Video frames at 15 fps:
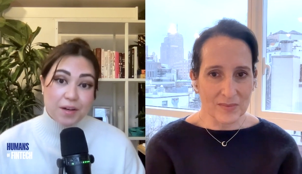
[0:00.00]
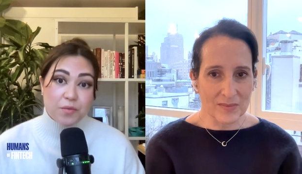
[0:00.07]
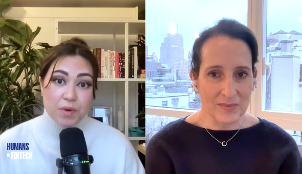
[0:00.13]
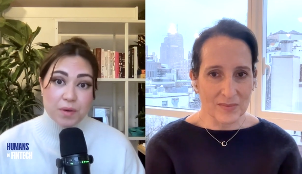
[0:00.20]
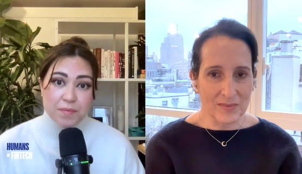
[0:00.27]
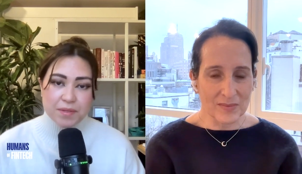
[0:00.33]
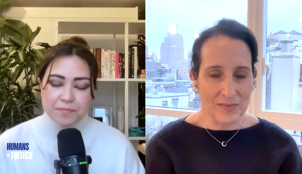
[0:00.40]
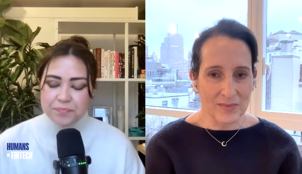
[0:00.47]
Speaker 1: of
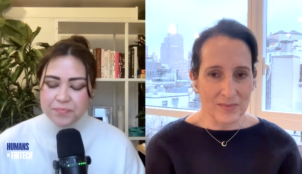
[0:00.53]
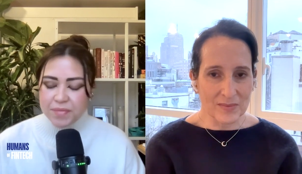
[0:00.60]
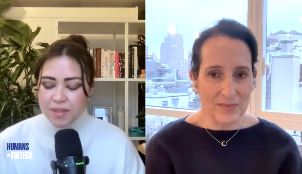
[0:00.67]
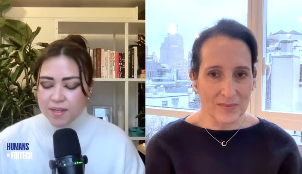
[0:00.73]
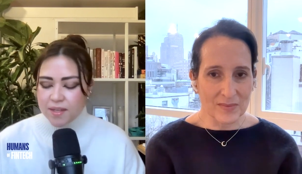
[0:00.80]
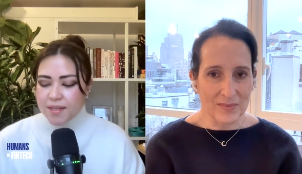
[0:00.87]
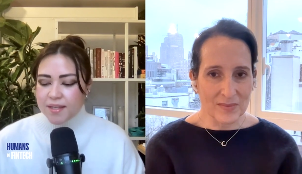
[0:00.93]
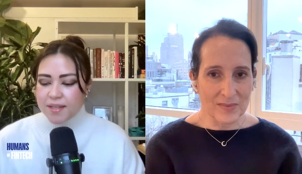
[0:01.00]
women
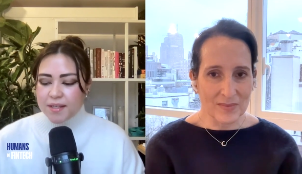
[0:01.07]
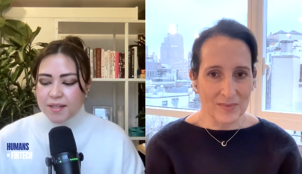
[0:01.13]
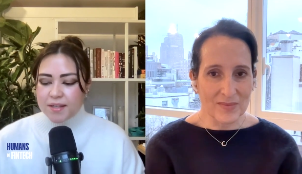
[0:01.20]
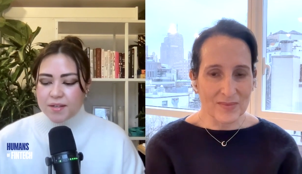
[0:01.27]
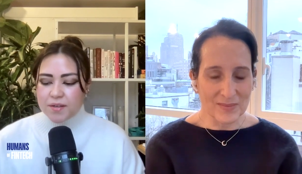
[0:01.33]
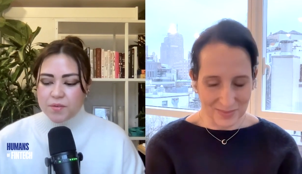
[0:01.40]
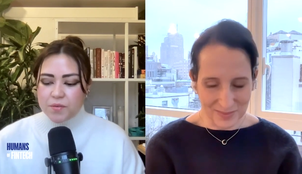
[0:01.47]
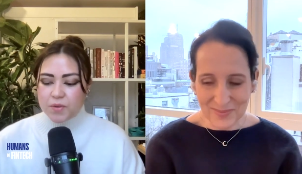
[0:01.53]

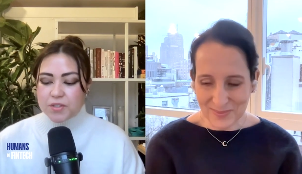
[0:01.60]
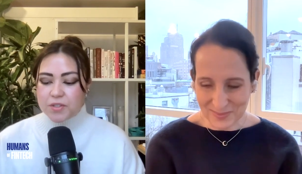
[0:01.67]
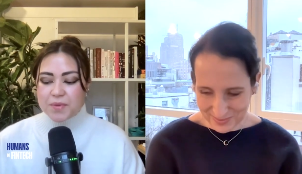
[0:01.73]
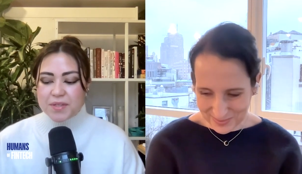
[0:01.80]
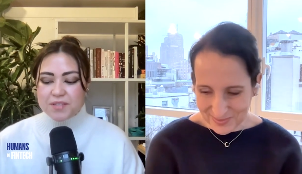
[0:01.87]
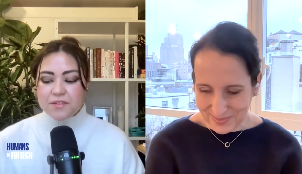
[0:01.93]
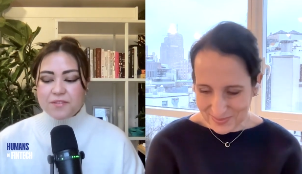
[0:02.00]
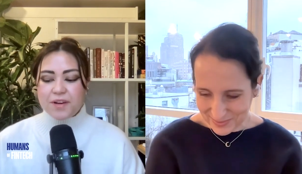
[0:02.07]
what's your
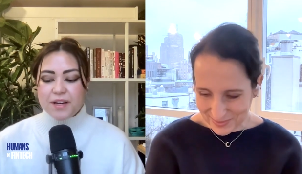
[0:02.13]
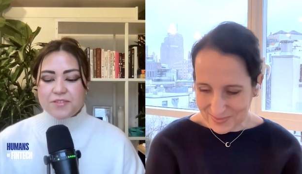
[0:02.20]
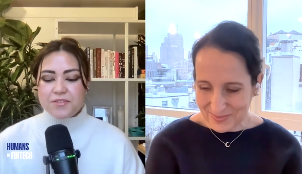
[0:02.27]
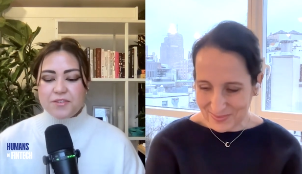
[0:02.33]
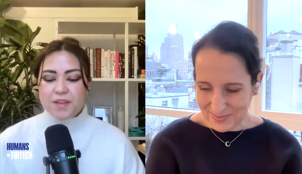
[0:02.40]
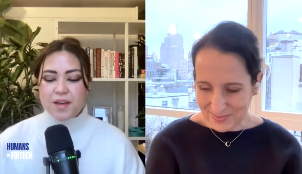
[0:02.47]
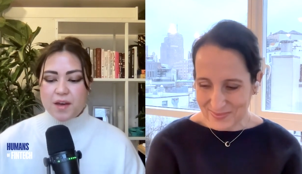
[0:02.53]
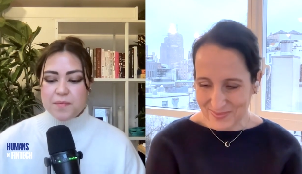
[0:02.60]
piece of advice
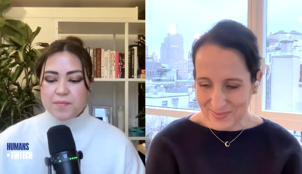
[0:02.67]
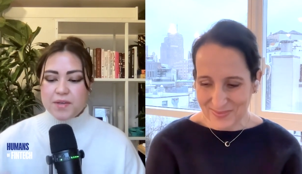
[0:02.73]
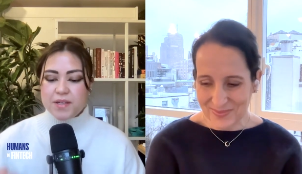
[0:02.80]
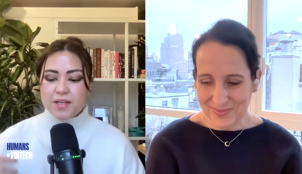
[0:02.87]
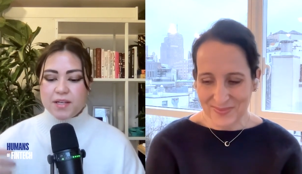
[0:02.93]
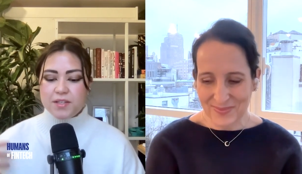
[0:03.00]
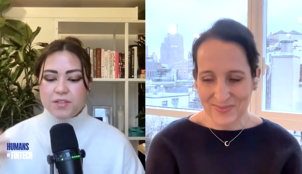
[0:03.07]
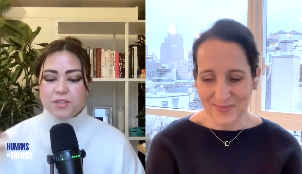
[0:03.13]
for them
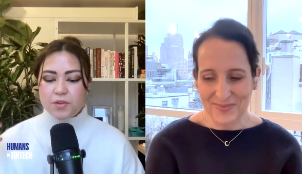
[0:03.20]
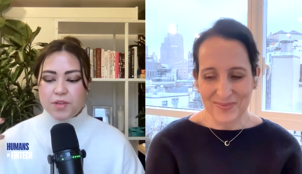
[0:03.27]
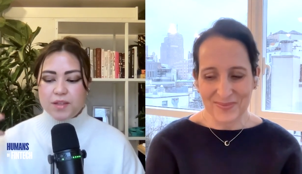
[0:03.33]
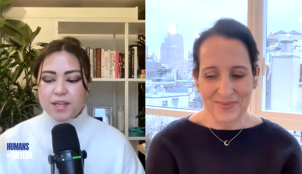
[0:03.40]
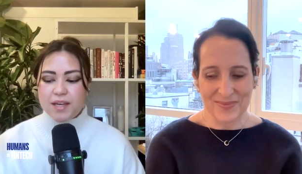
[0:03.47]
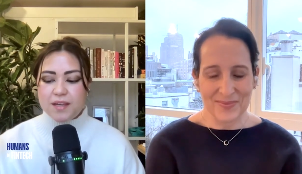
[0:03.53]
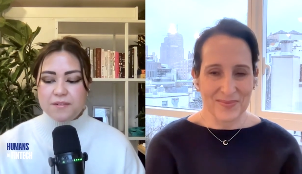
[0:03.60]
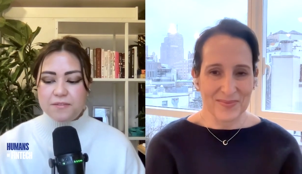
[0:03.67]
so
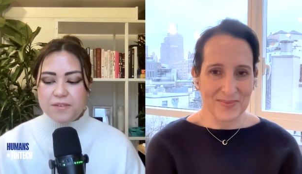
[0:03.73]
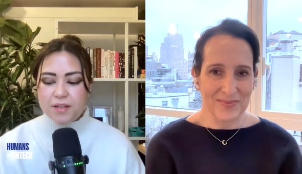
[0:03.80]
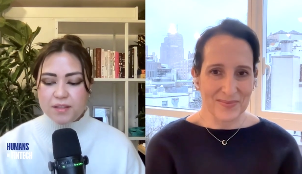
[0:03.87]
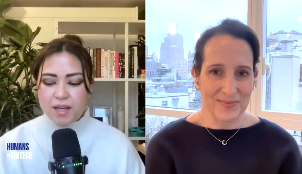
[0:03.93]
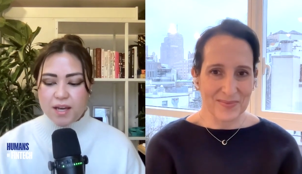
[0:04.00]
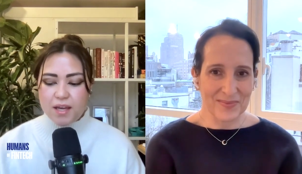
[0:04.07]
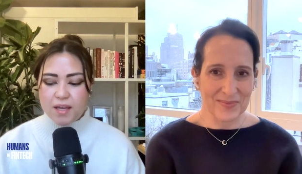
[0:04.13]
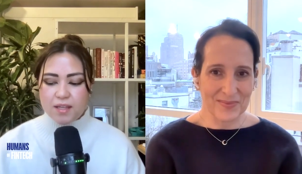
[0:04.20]
that they can
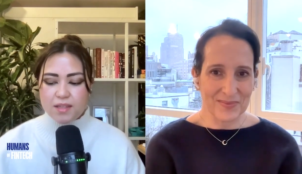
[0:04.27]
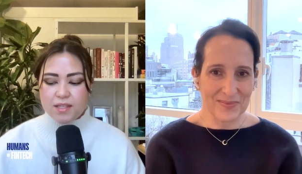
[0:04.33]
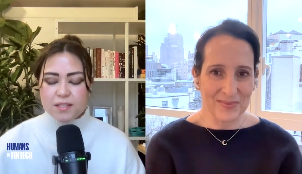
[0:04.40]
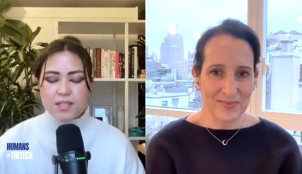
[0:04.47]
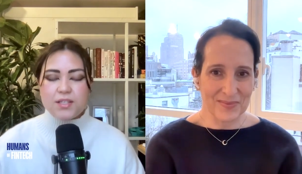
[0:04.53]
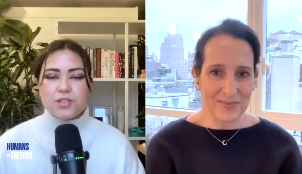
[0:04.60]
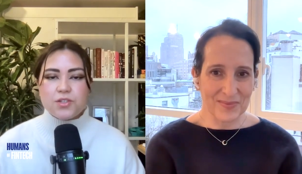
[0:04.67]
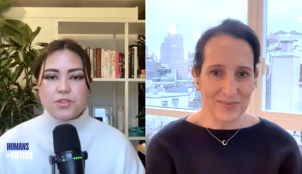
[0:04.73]
feel like
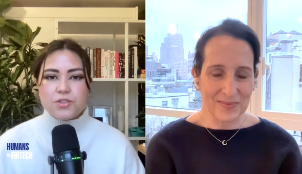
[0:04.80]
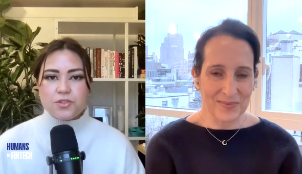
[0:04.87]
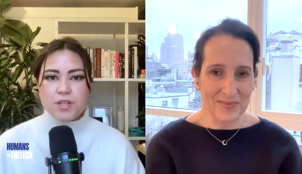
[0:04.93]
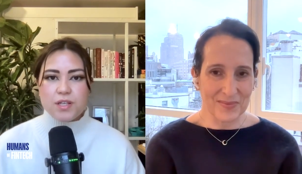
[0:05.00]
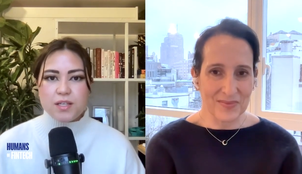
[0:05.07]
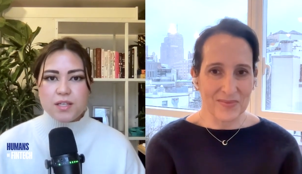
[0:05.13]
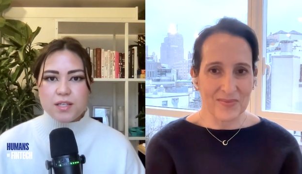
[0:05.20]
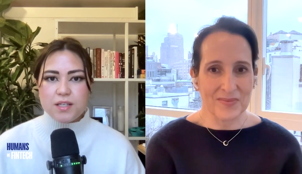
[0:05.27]
this
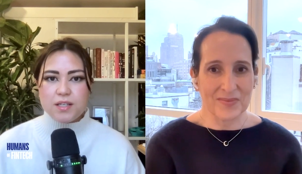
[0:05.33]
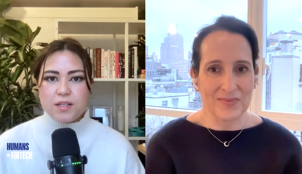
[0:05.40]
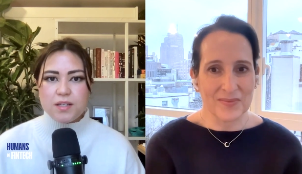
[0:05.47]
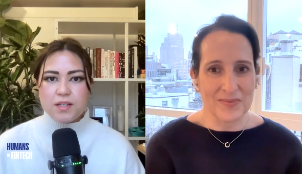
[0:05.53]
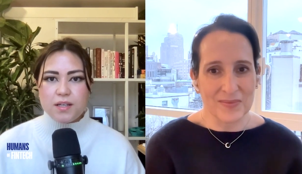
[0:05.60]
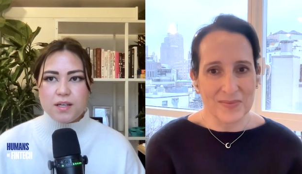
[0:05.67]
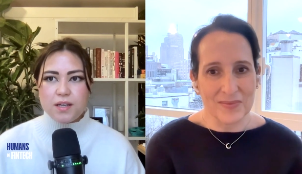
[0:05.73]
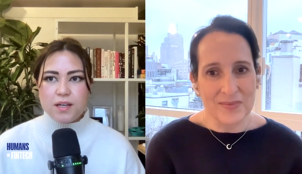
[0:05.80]
industry
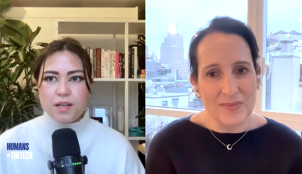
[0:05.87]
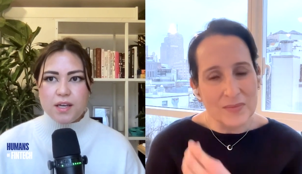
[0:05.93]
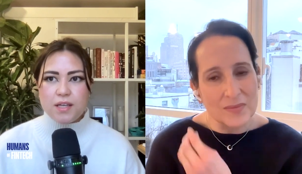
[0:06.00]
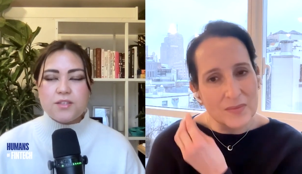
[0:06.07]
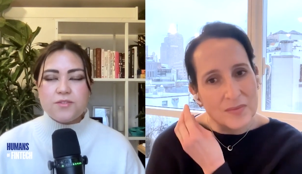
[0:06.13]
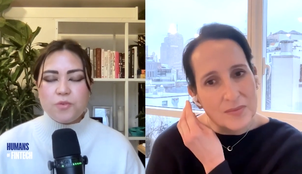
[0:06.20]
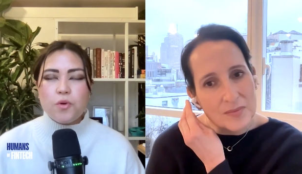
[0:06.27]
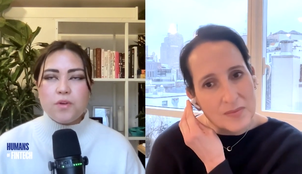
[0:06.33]

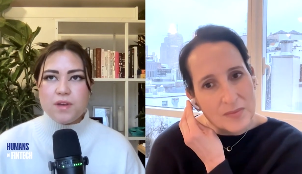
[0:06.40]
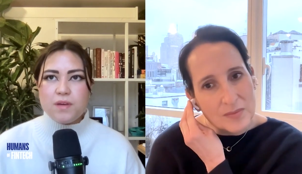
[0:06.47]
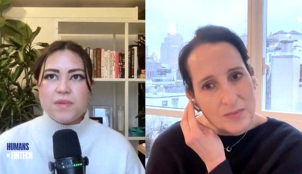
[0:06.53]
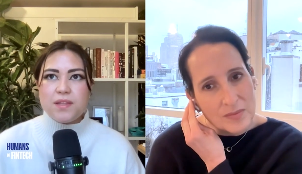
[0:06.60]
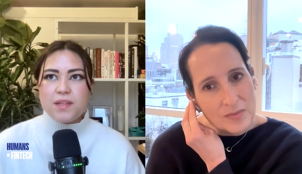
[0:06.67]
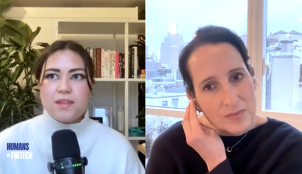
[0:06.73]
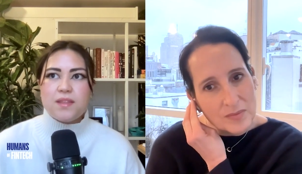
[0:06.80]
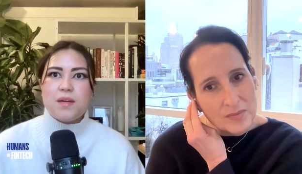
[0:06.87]
is for
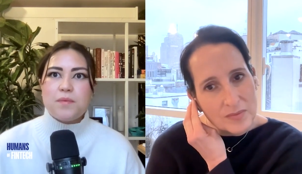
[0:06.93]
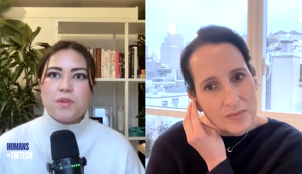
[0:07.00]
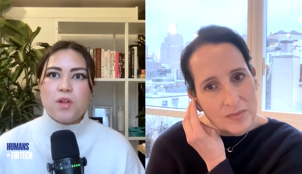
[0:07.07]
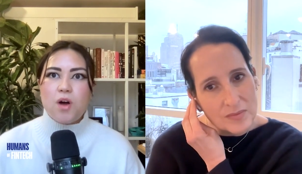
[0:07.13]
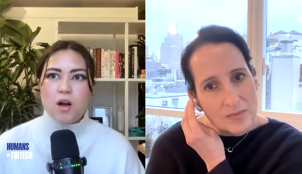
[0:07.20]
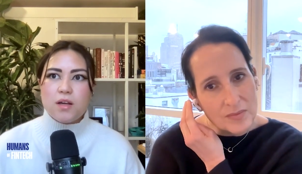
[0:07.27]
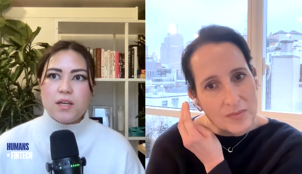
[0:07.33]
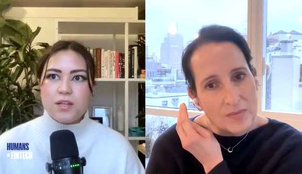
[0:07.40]
them and that they
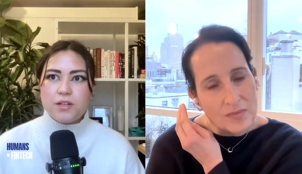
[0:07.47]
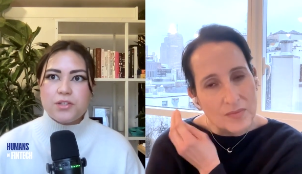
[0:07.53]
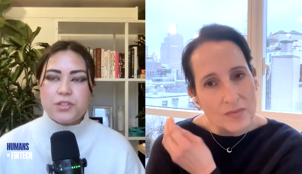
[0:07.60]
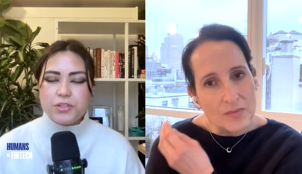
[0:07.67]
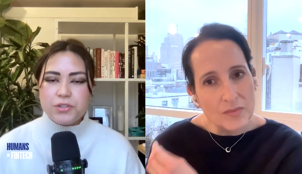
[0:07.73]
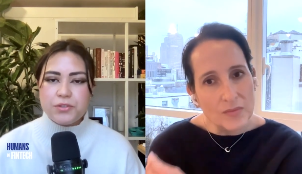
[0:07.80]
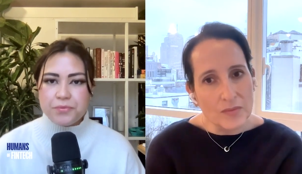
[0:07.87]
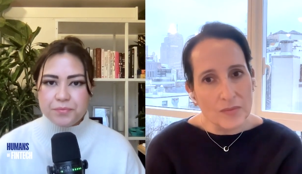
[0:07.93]
belong here
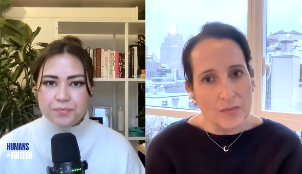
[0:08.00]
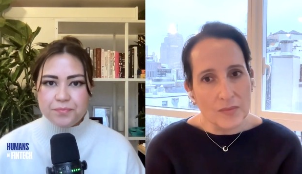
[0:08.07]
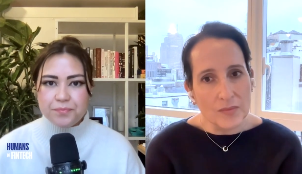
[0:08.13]
too